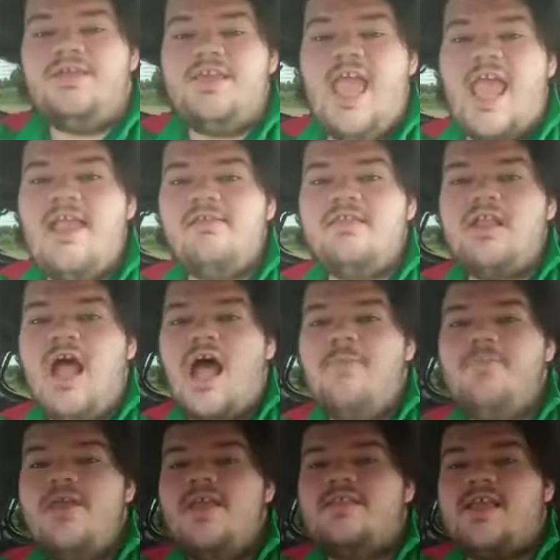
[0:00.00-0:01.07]

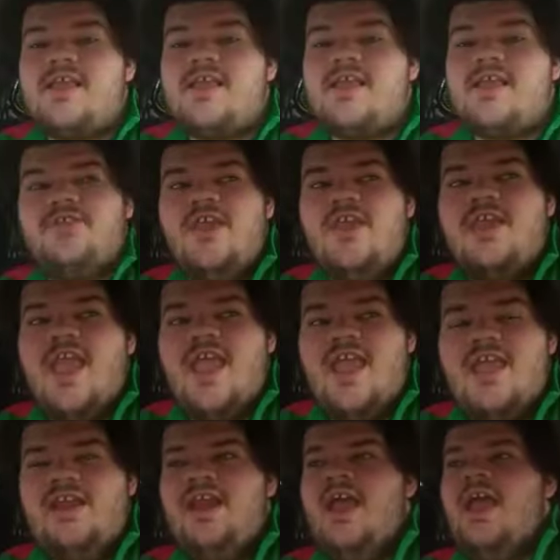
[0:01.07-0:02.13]
GameStop is actually
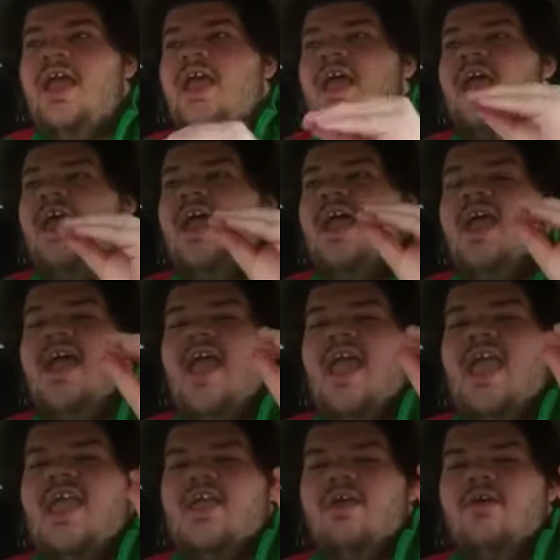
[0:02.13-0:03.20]
getting
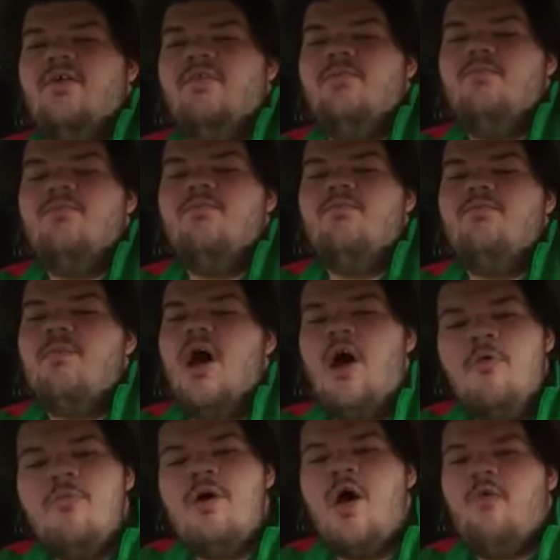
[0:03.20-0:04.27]
a
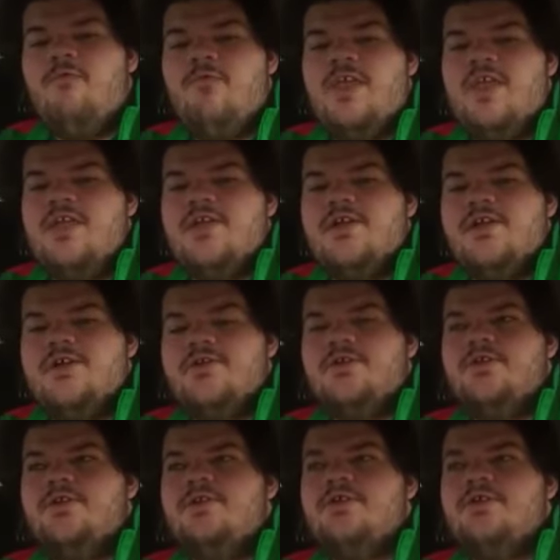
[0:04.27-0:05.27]
Momo figure.